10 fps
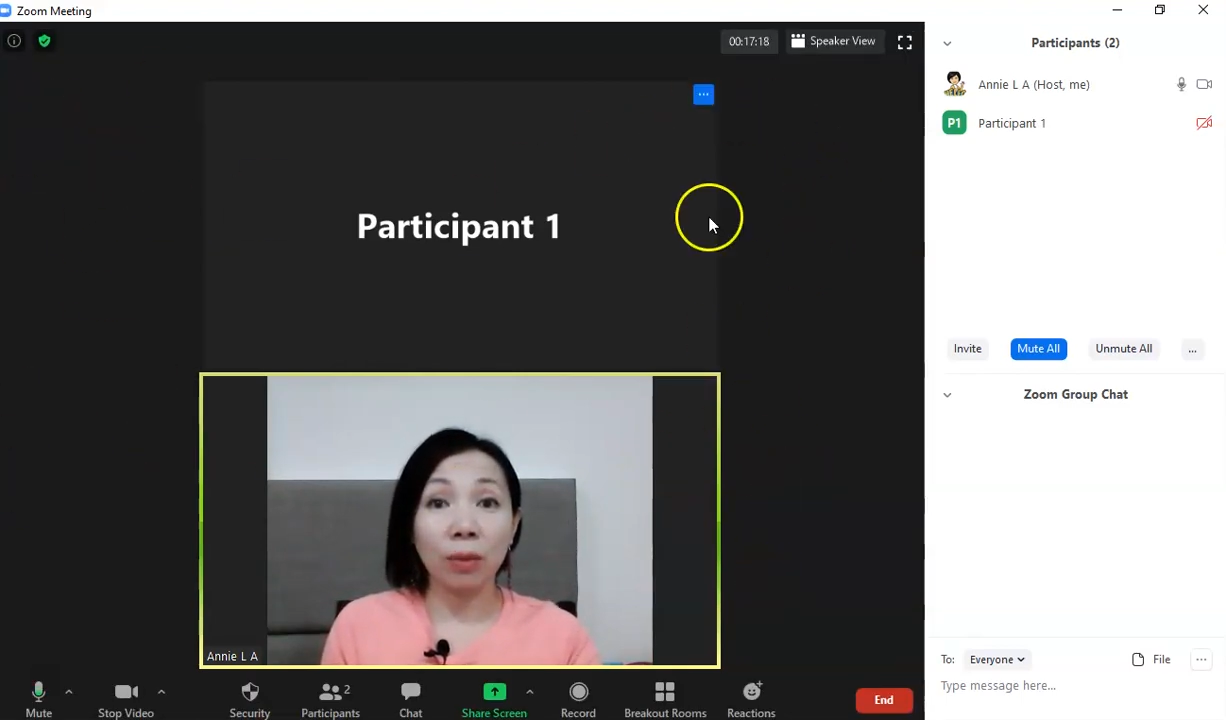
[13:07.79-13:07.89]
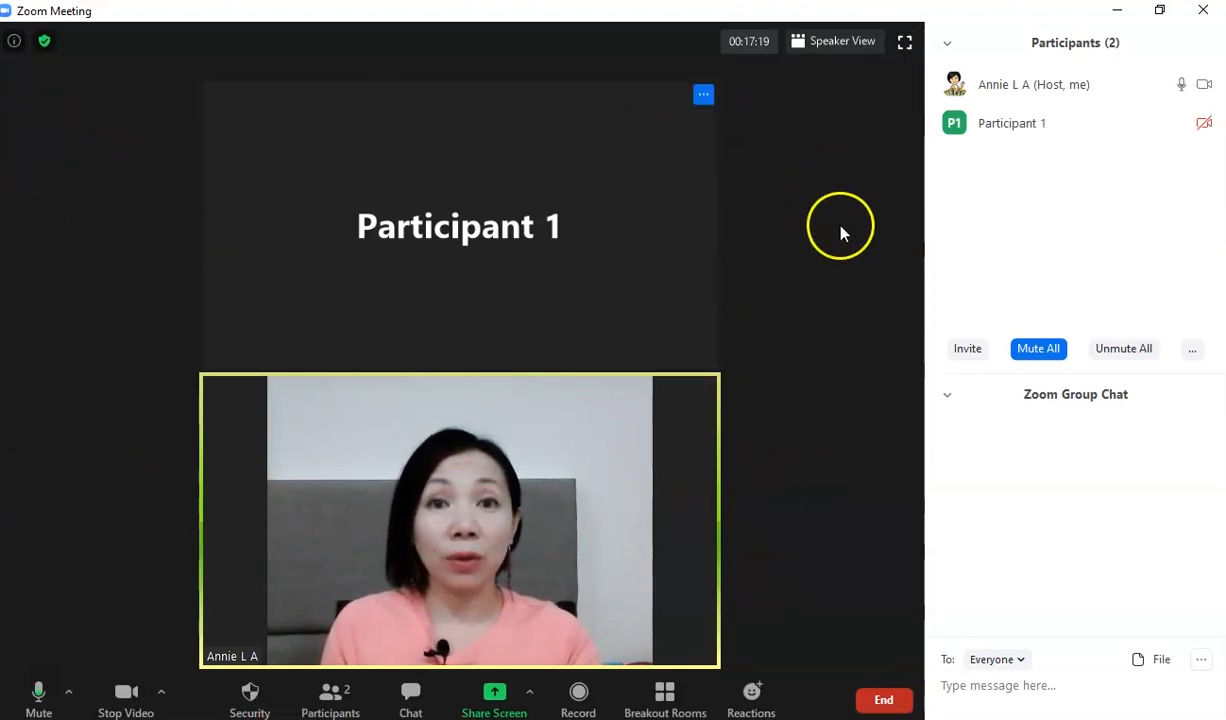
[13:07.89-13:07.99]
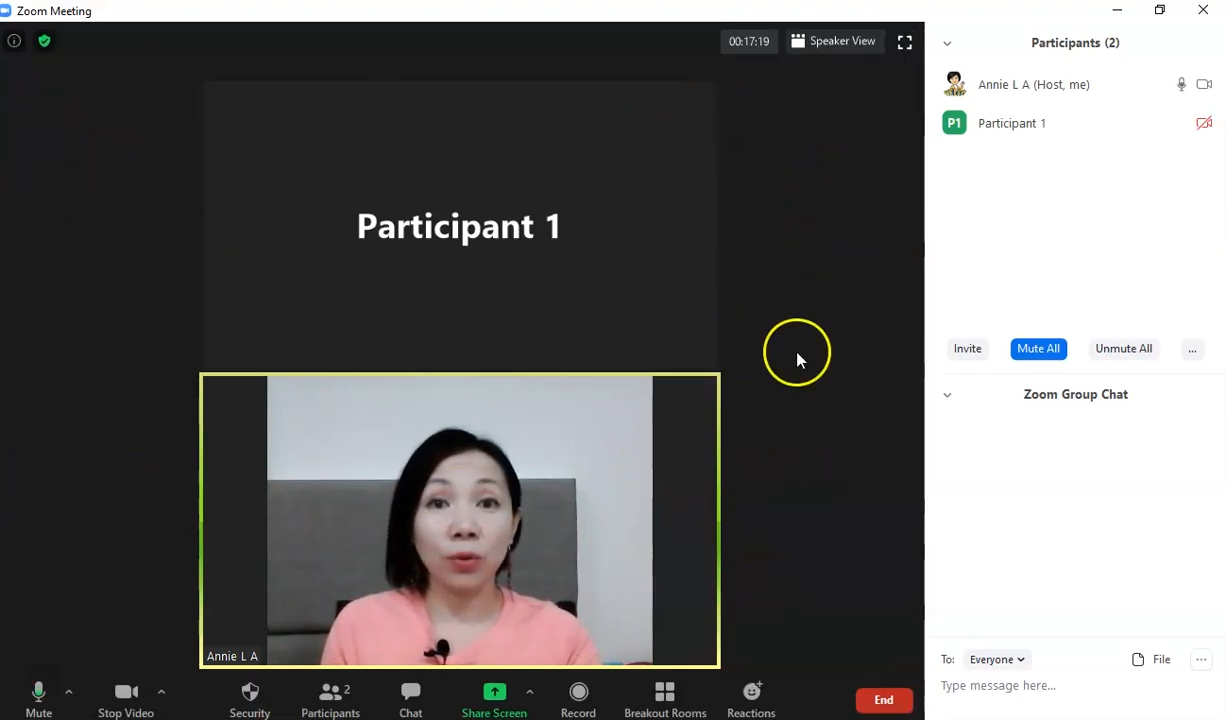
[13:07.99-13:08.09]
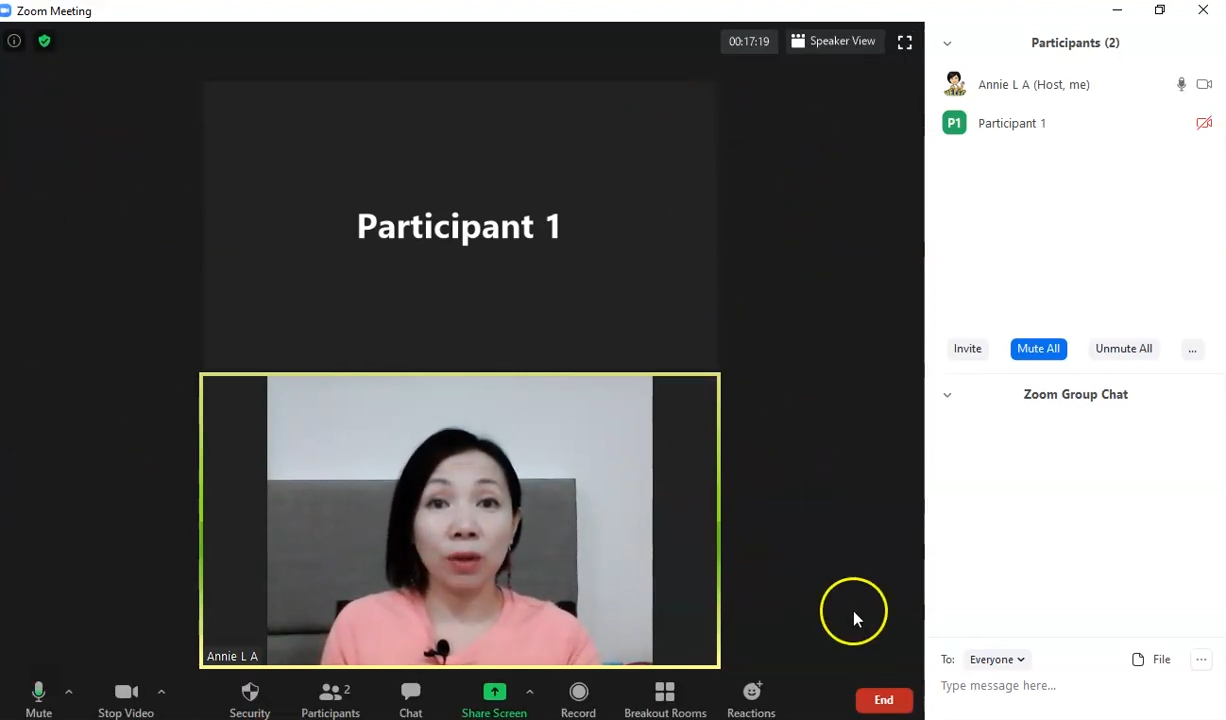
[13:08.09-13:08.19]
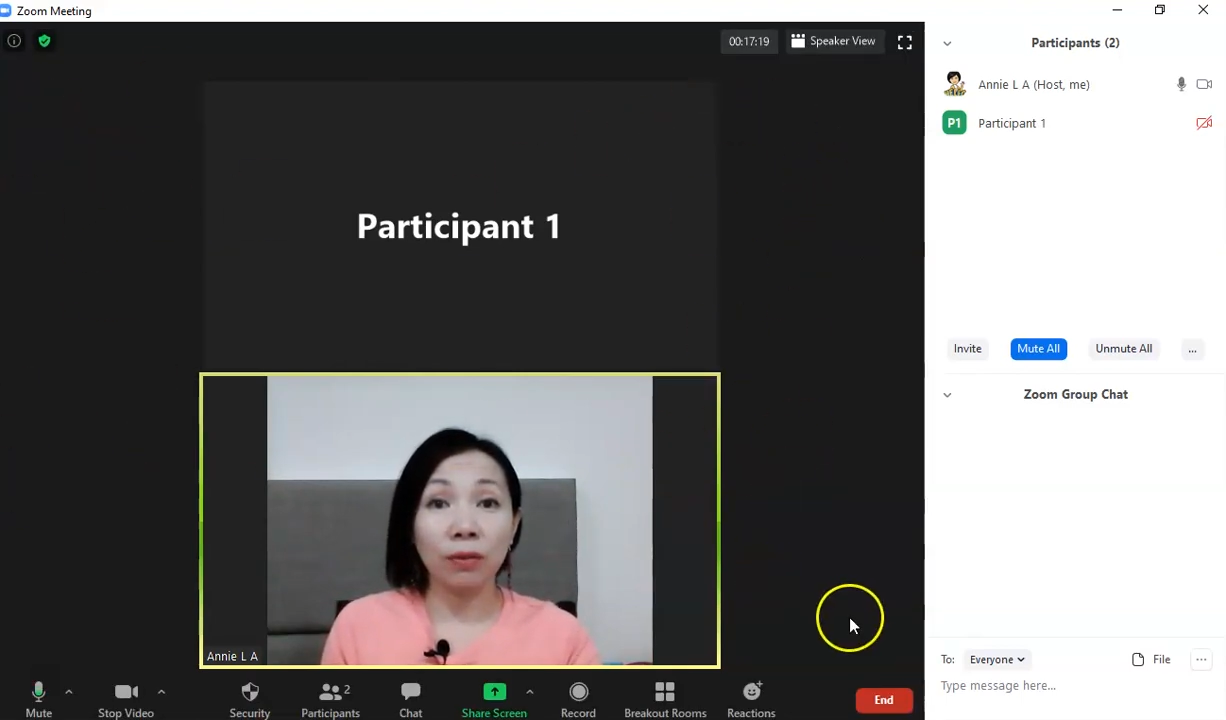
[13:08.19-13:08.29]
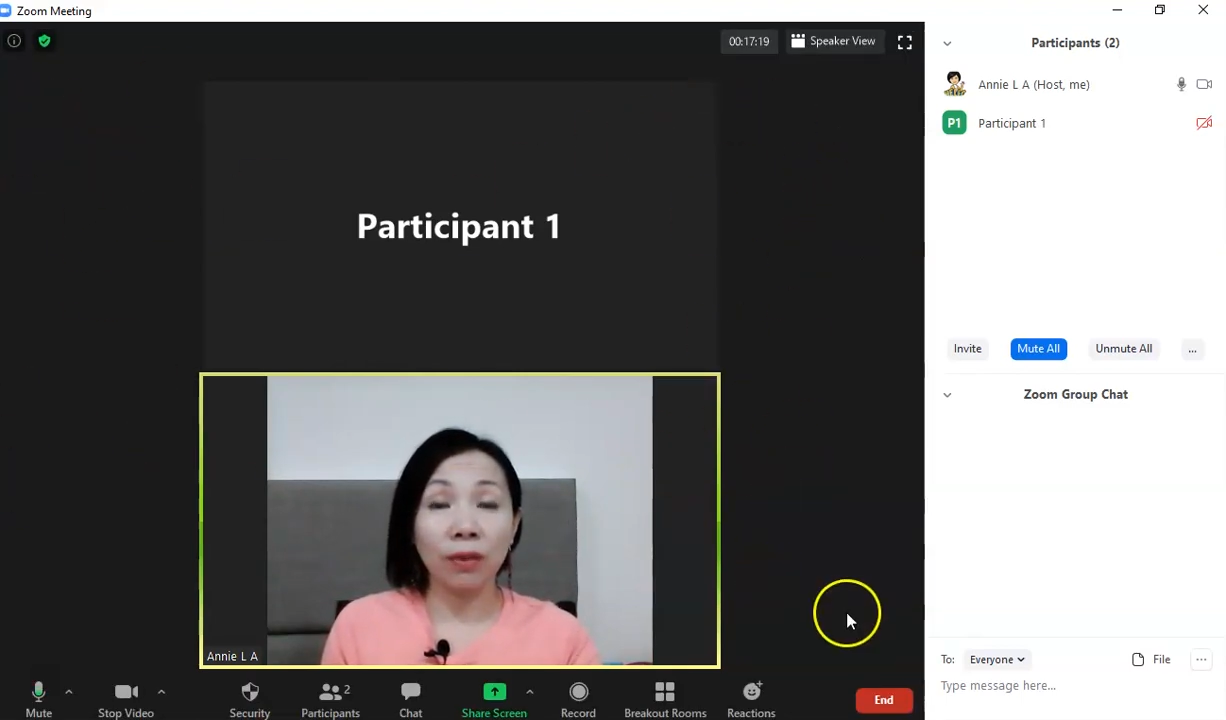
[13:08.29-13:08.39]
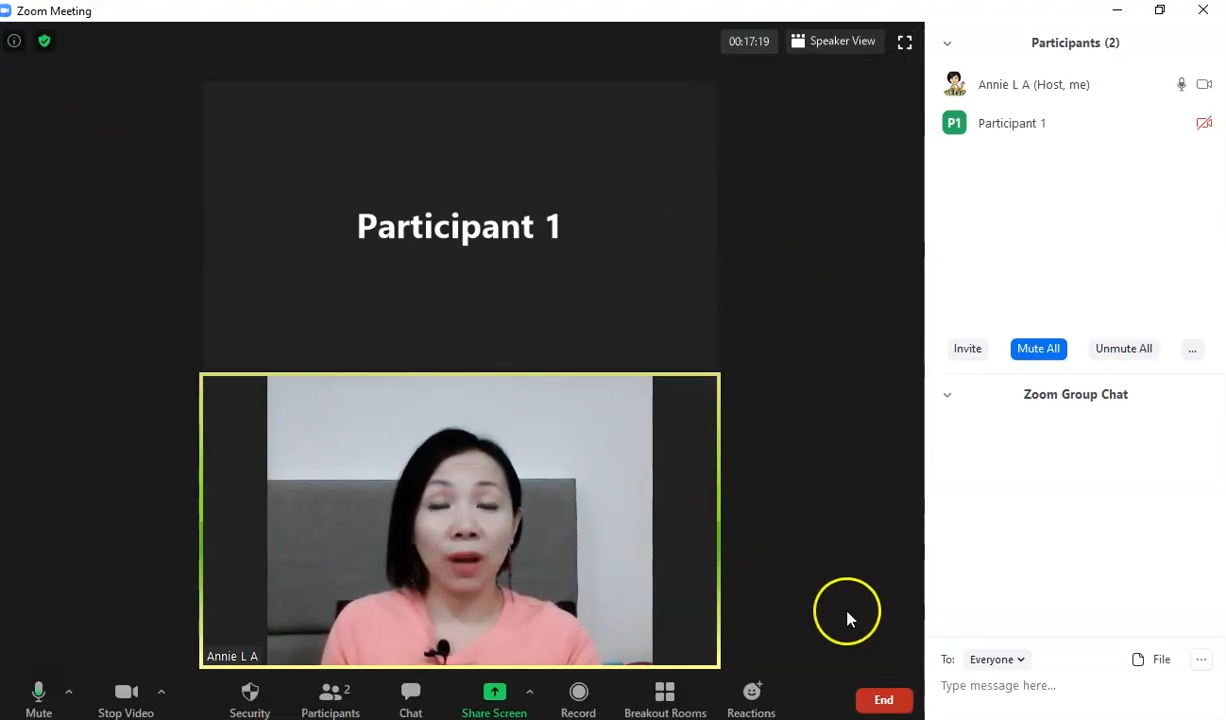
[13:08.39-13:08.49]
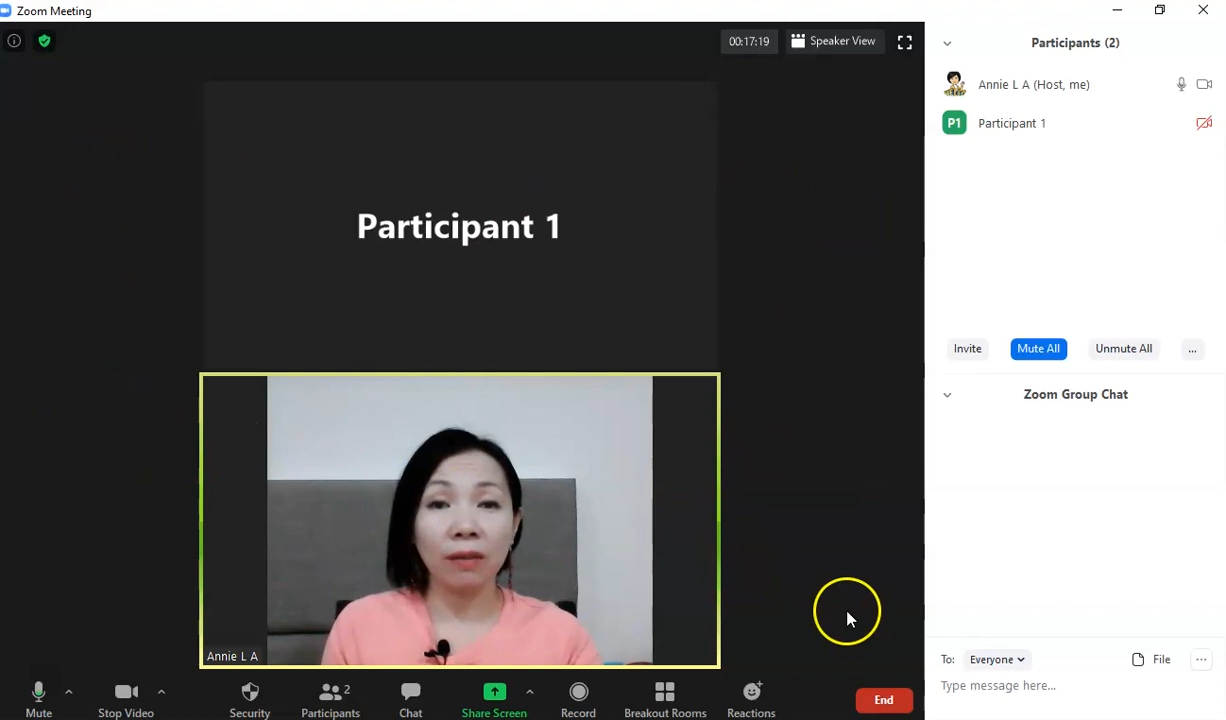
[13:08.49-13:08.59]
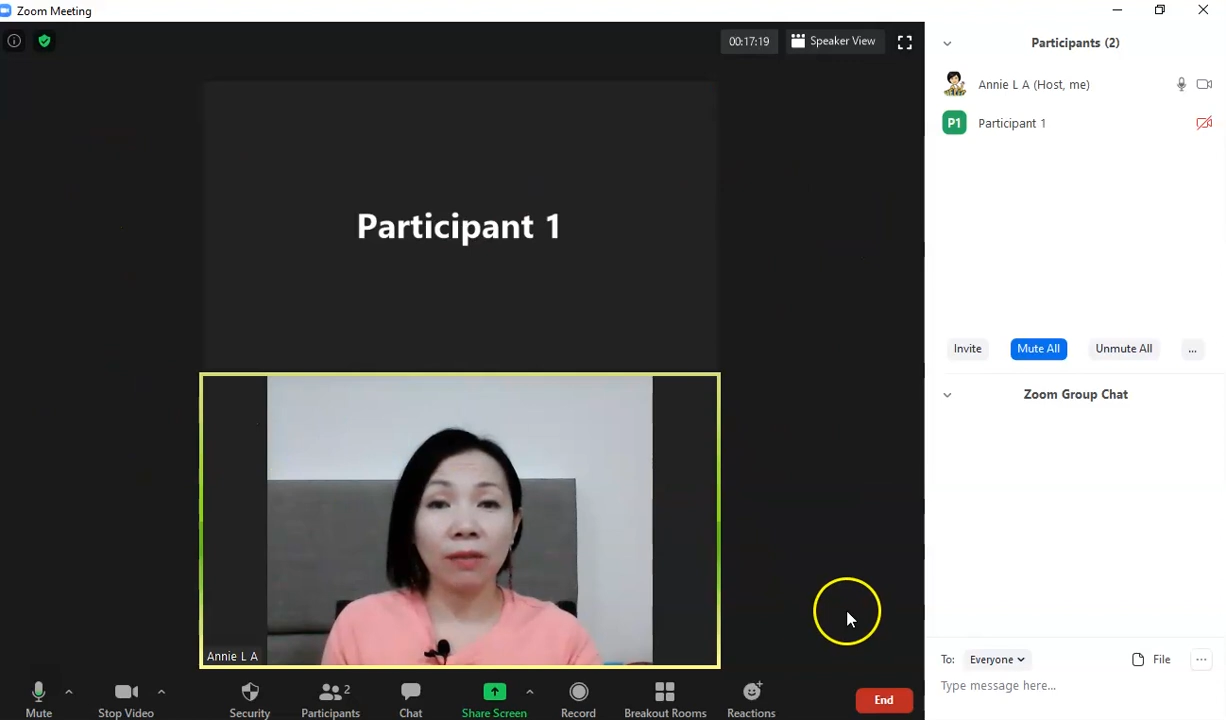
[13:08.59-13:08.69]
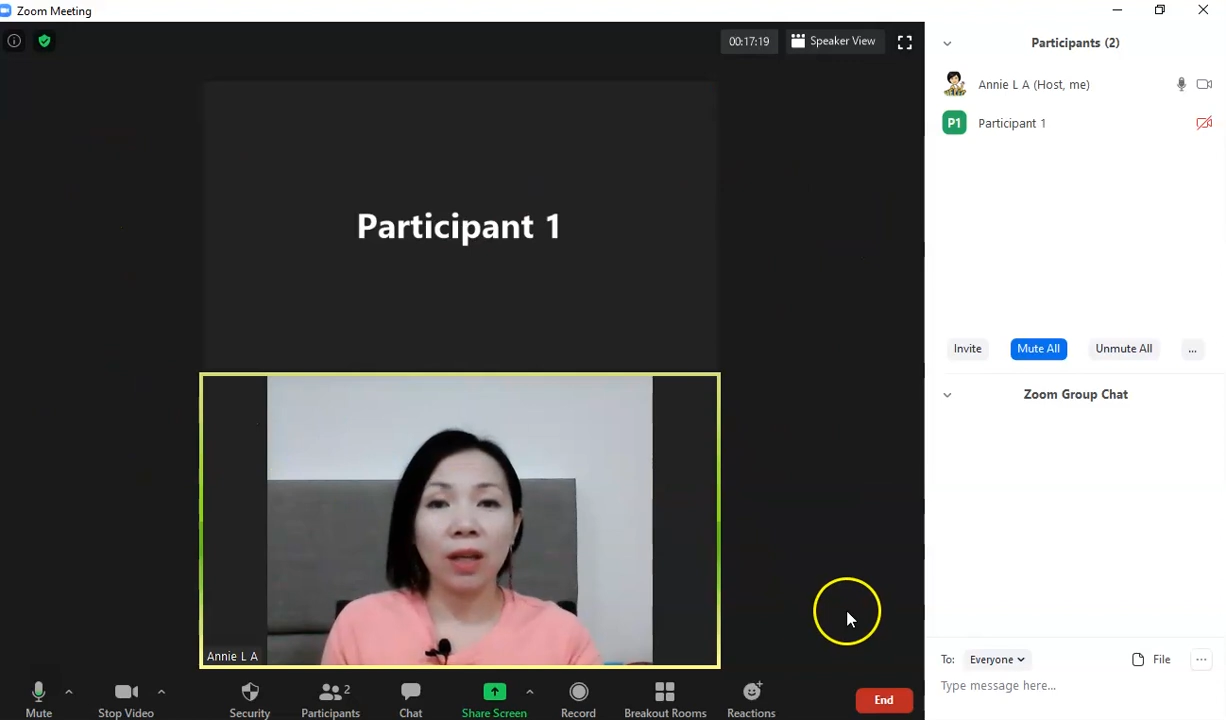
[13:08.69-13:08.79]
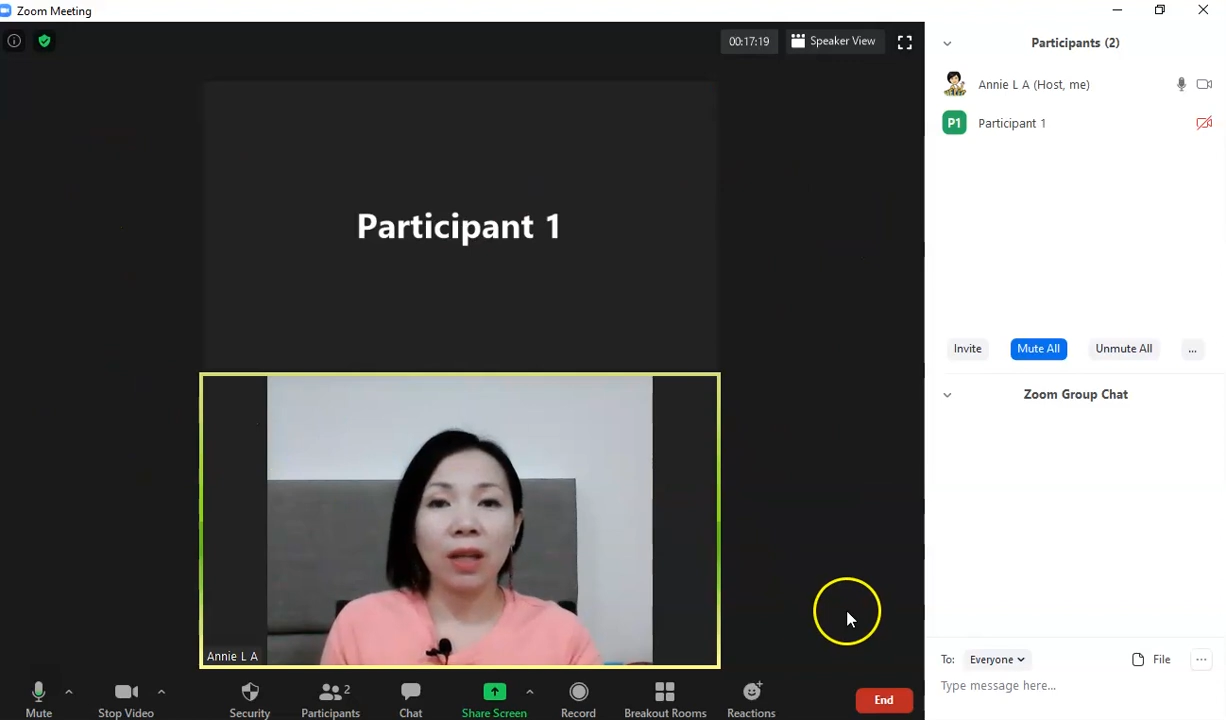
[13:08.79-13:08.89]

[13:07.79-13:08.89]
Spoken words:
about 25.